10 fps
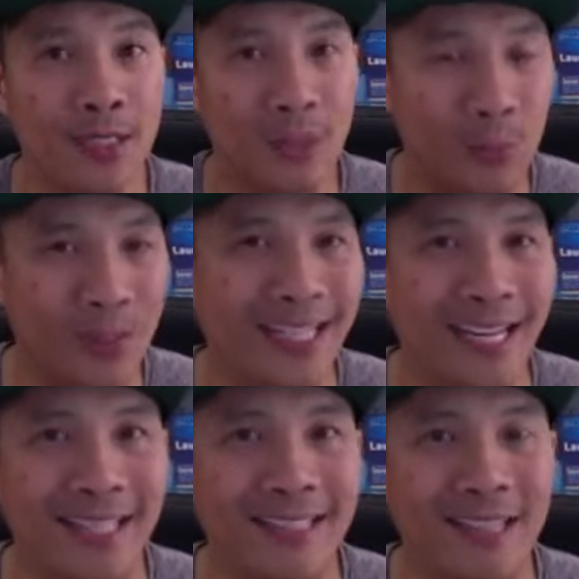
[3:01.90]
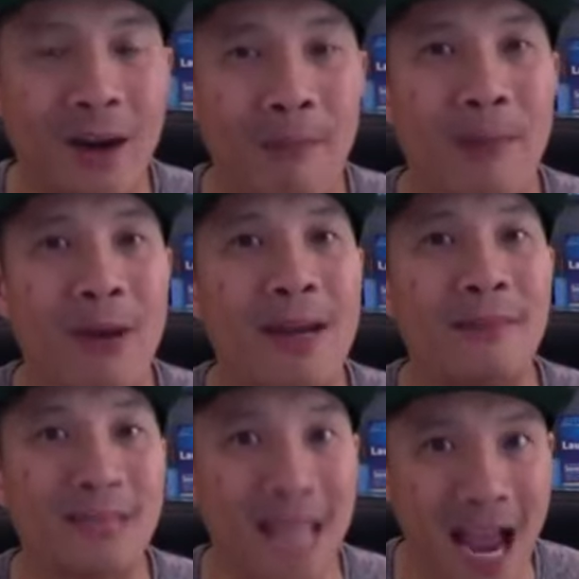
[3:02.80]
the weekends are
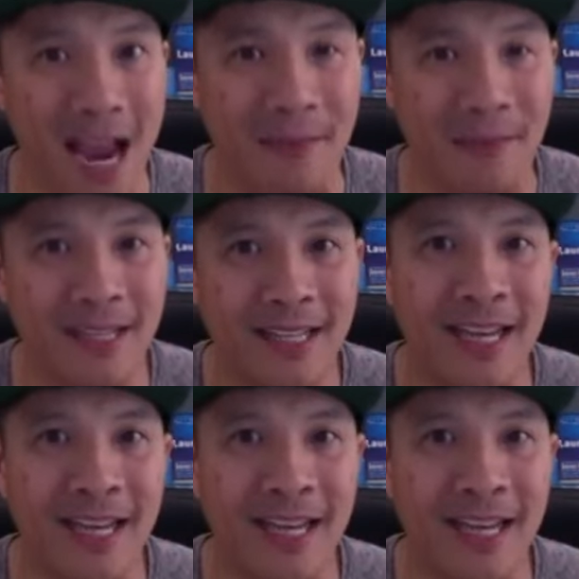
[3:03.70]
prime time